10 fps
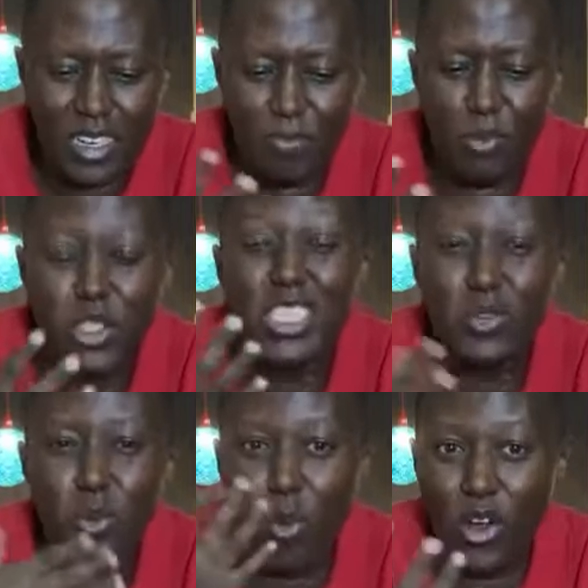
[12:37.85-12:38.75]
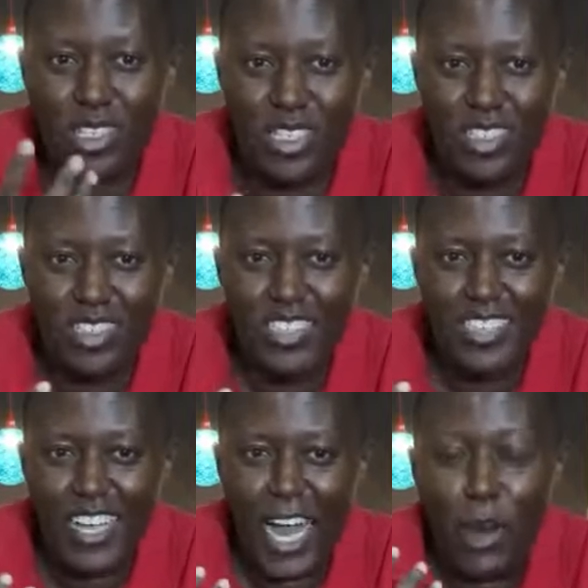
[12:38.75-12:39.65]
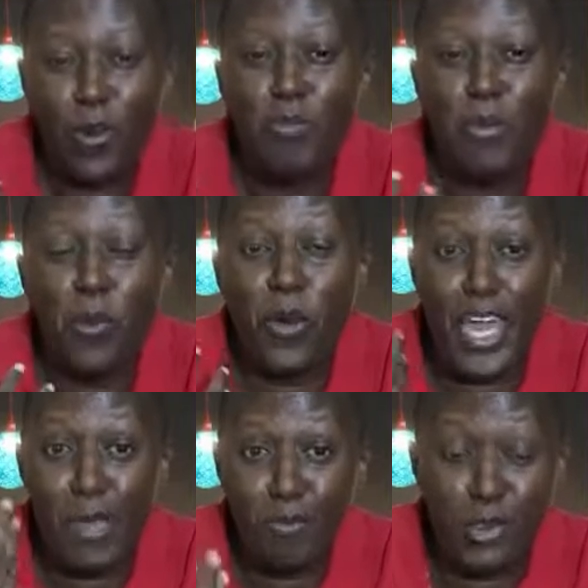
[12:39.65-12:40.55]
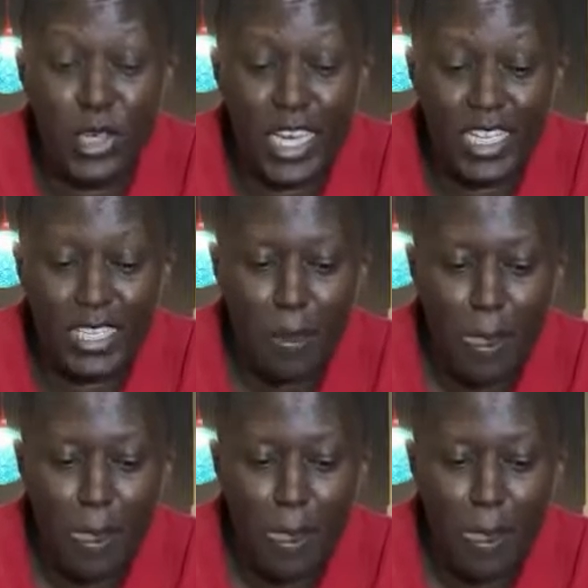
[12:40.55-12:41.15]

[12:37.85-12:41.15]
which is what a lot of people aim to get.